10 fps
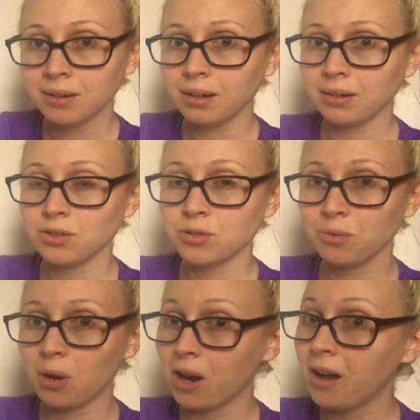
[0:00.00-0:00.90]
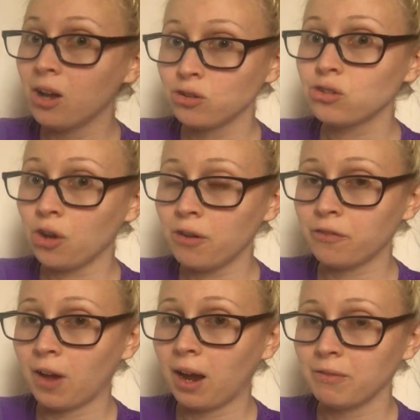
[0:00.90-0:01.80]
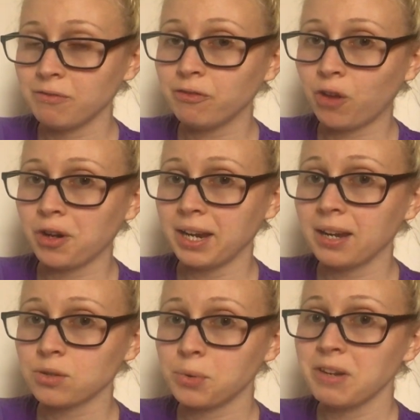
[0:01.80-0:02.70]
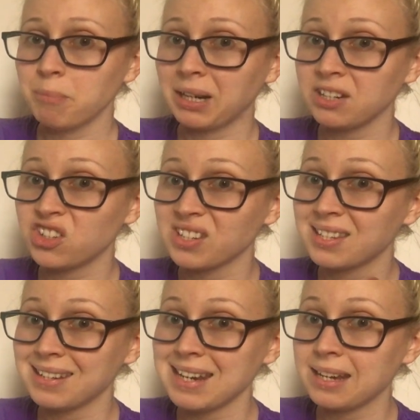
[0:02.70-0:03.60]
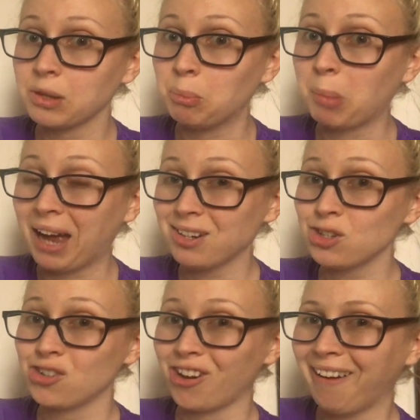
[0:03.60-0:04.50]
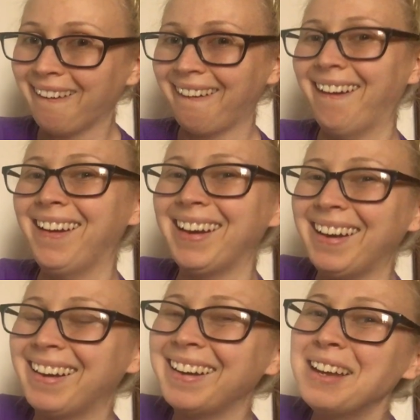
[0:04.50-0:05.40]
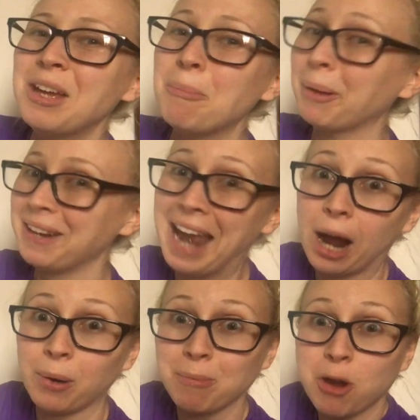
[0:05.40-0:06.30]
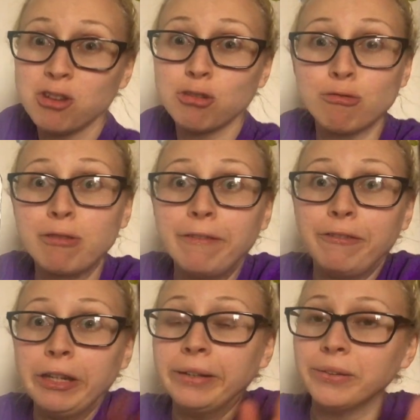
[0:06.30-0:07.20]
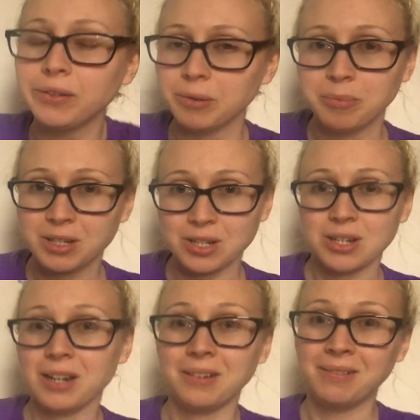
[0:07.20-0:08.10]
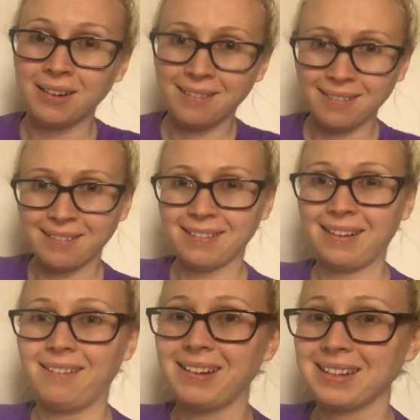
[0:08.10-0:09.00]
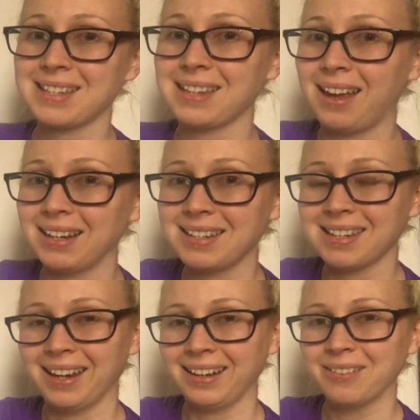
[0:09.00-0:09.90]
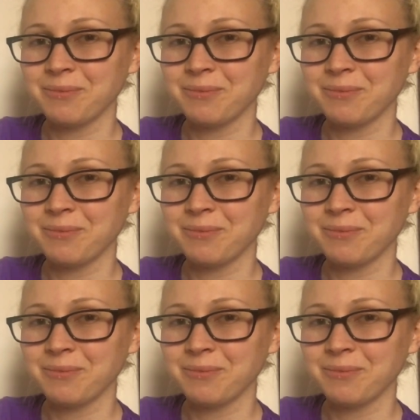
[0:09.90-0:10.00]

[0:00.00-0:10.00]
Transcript: And so far in phonics, we've managed to sneak them past you. But now I'm going to reveal them to you. How exciting.